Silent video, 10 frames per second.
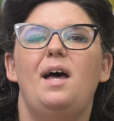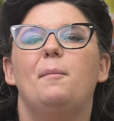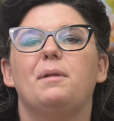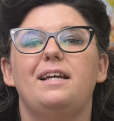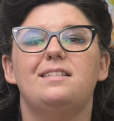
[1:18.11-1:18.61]

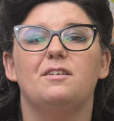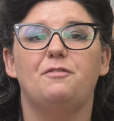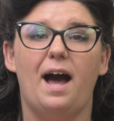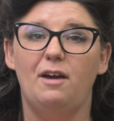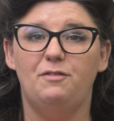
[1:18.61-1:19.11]
Place the
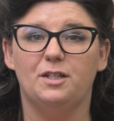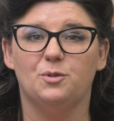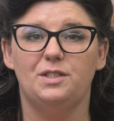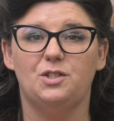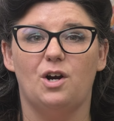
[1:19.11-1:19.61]
5
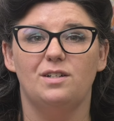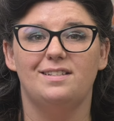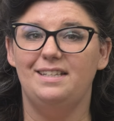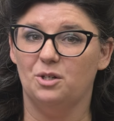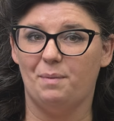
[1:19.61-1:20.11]
victory stars
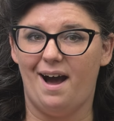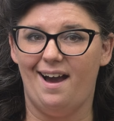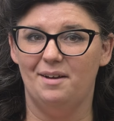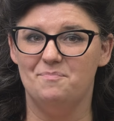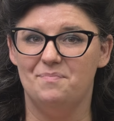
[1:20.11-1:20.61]
nearby.